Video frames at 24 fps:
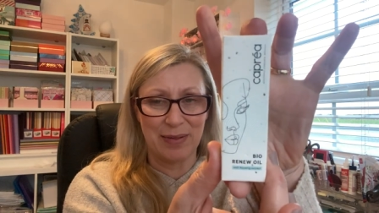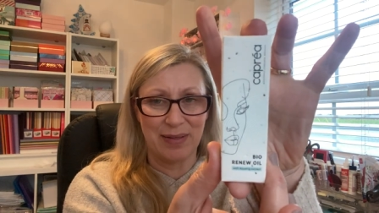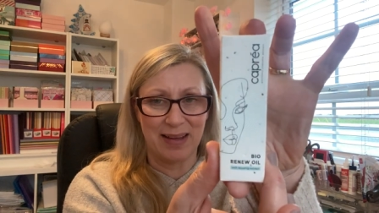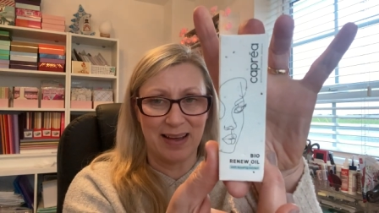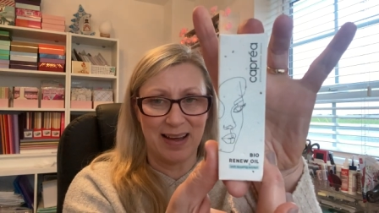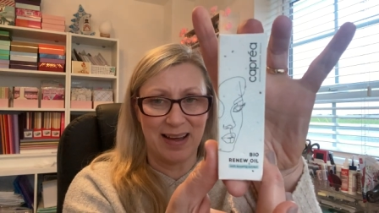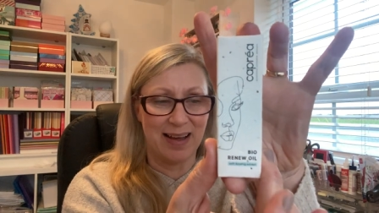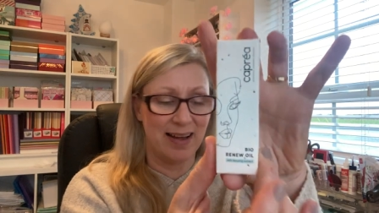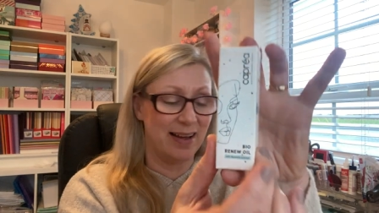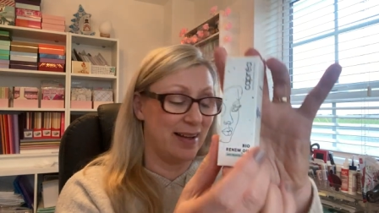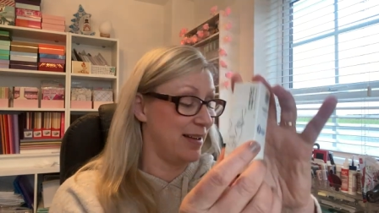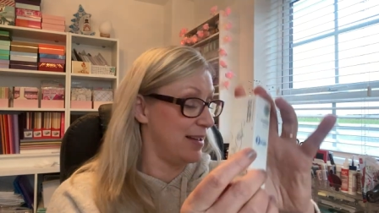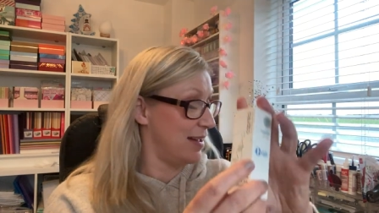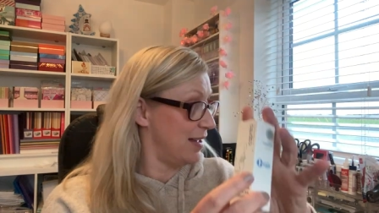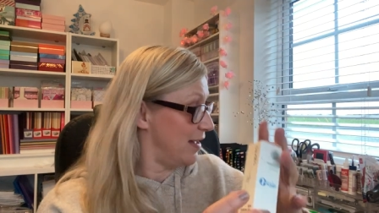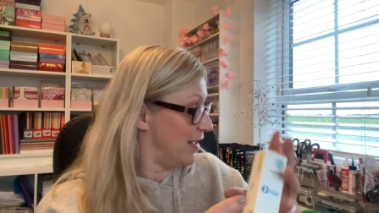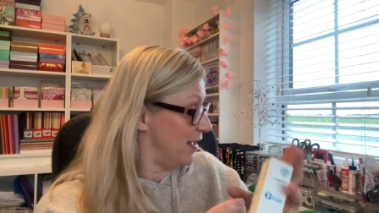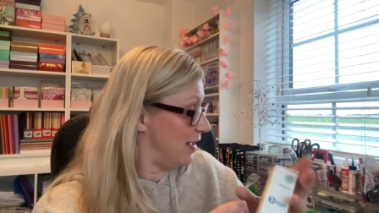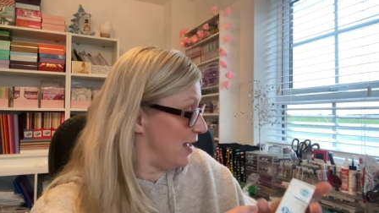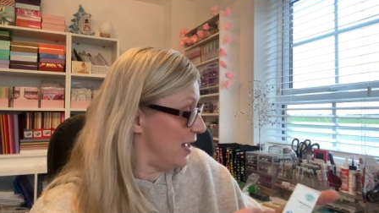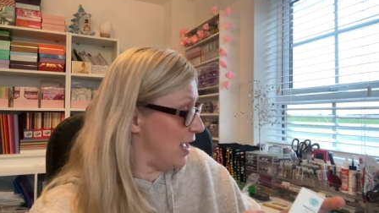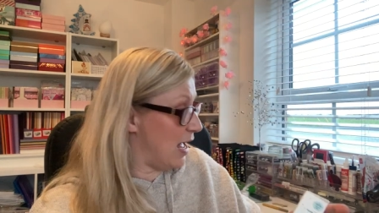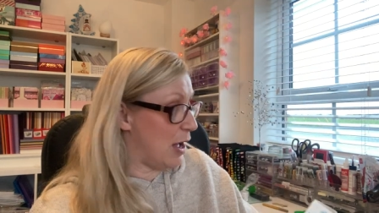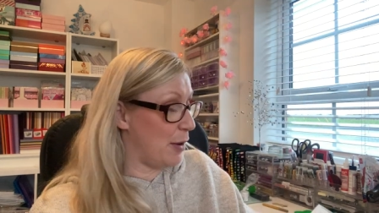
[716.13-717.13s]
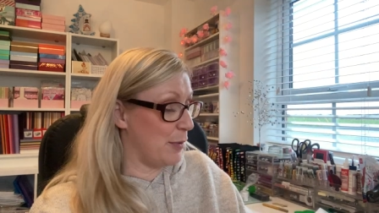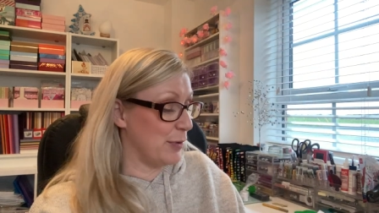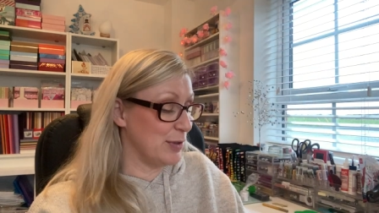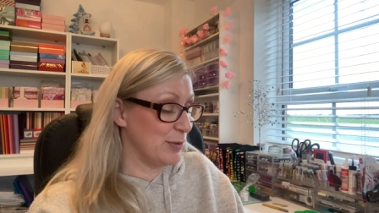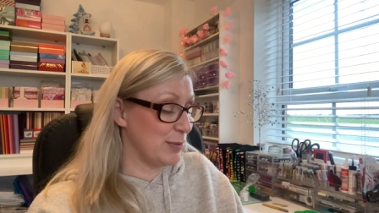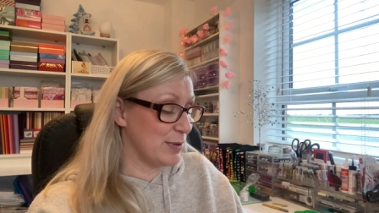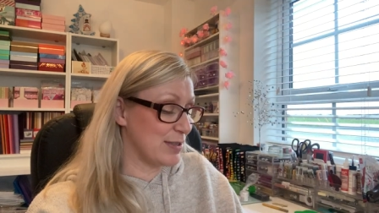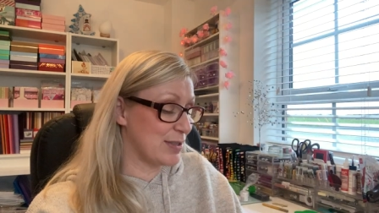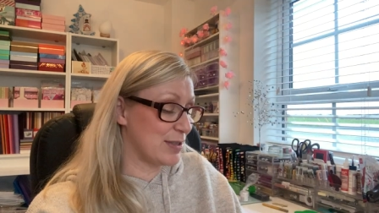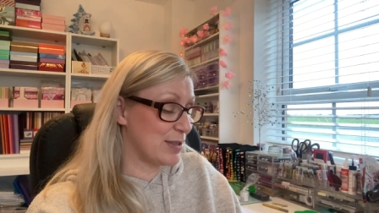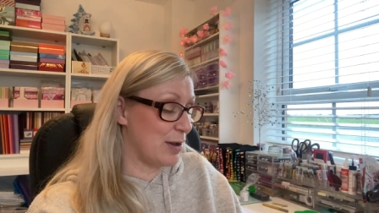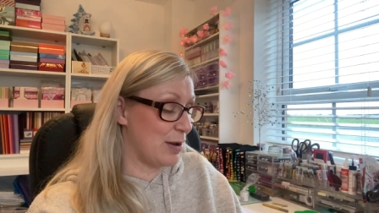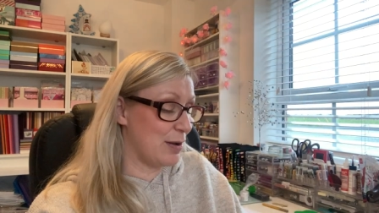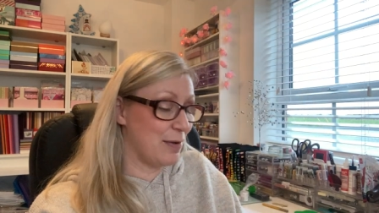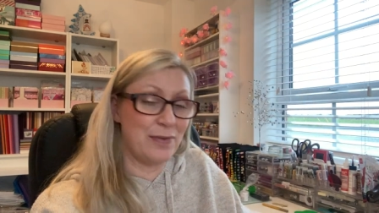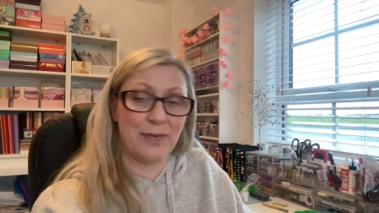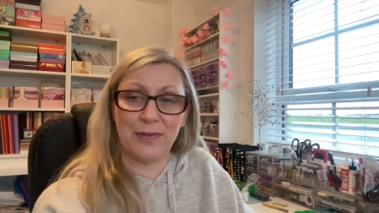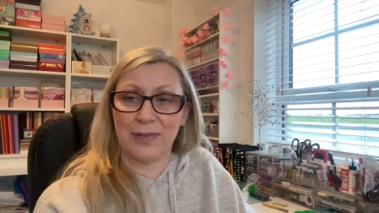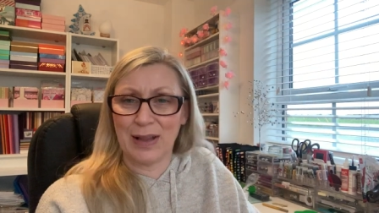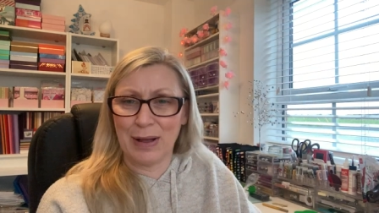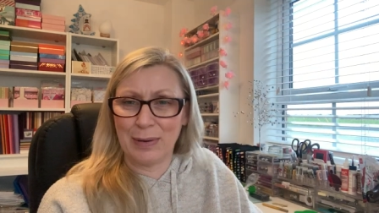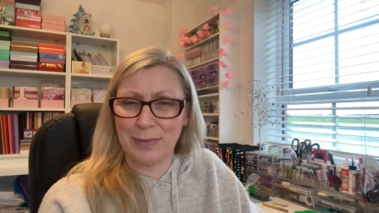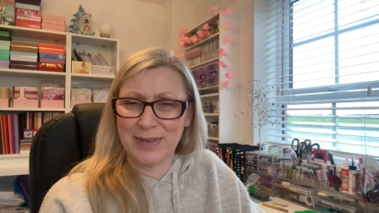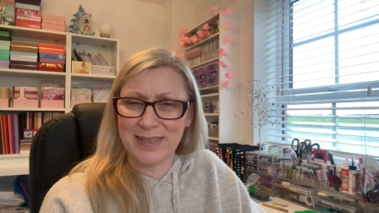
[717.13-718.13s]
that. I wonder what sort of
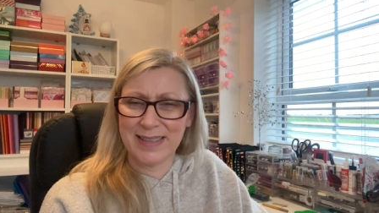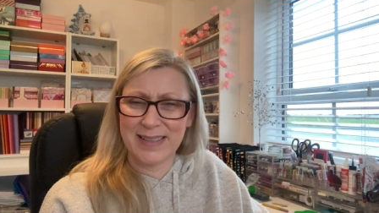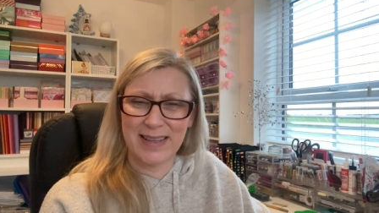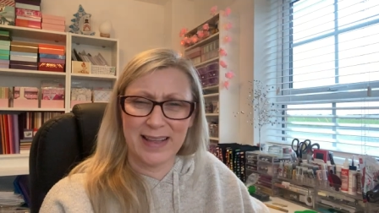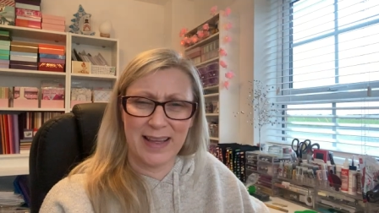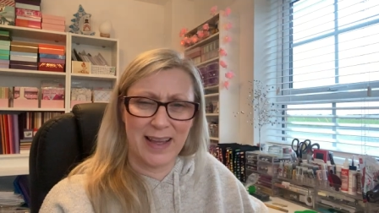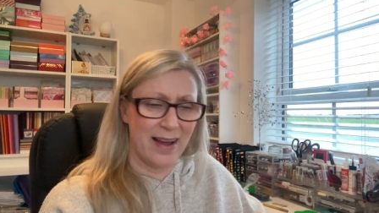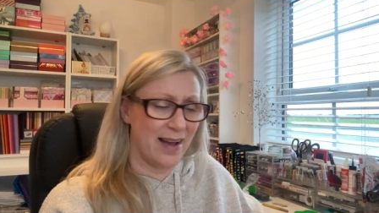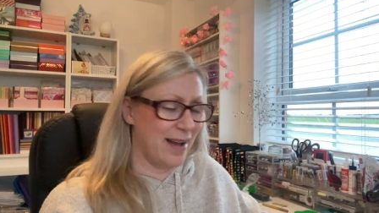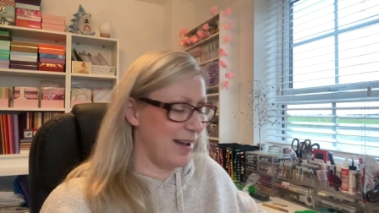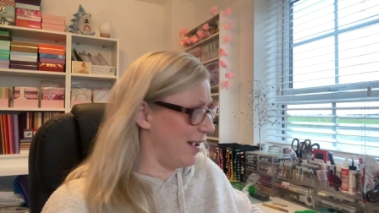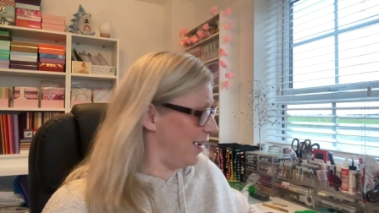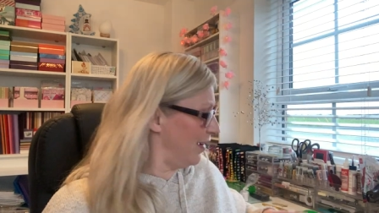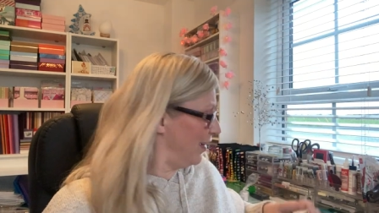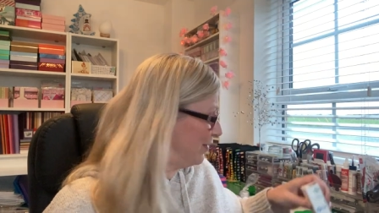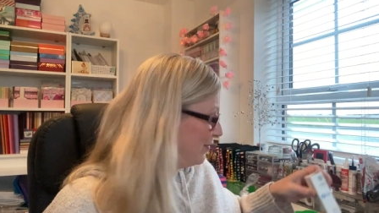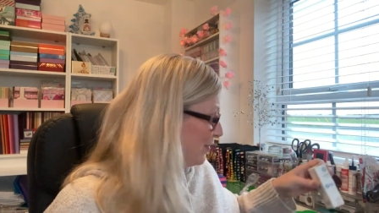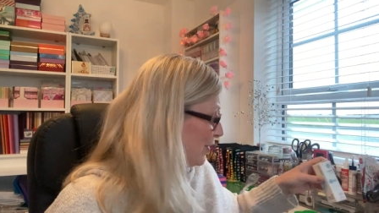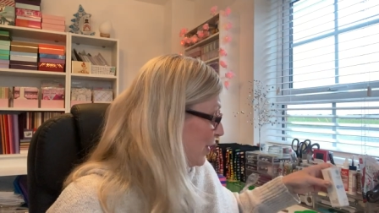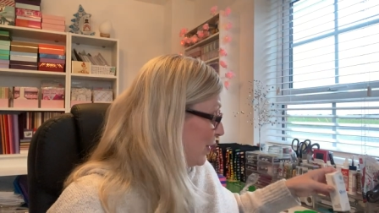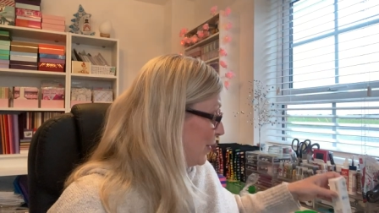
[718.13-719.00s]
flowers they are.